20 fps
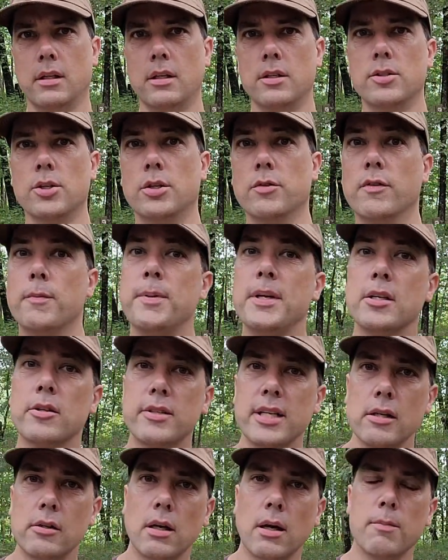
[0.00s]
So the repeater
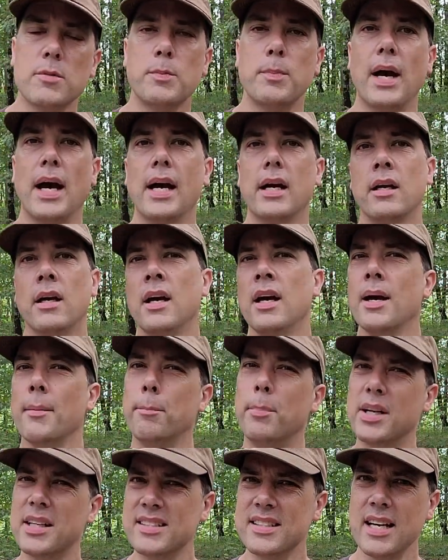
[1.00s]
tail comes back,
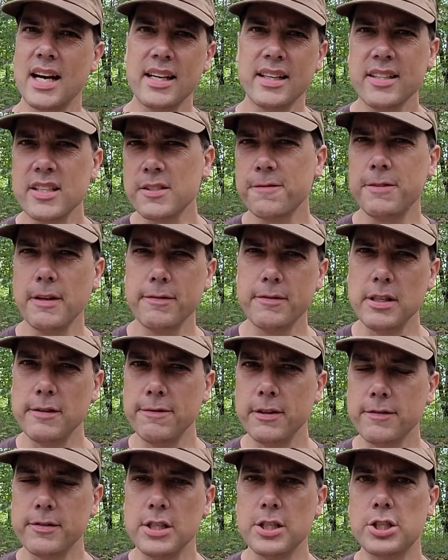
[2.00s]
but it's kind of this
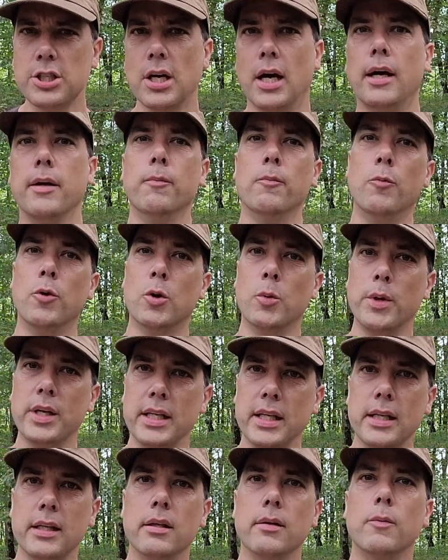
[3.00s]
50-50 shot. What do we
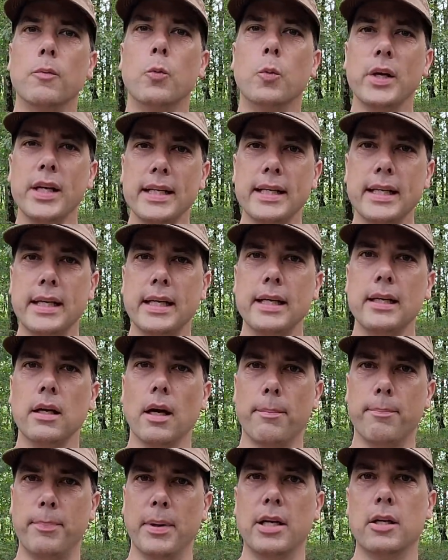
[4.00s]
need? We need
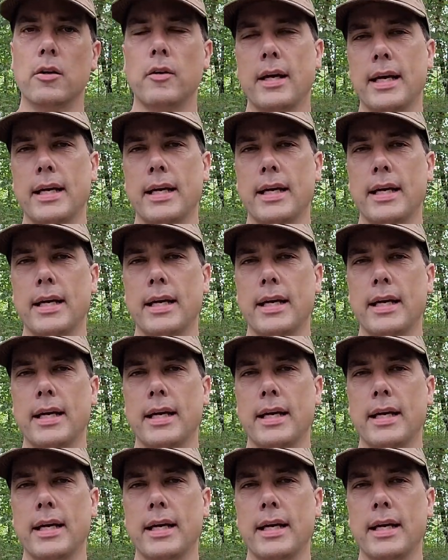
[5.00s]
a better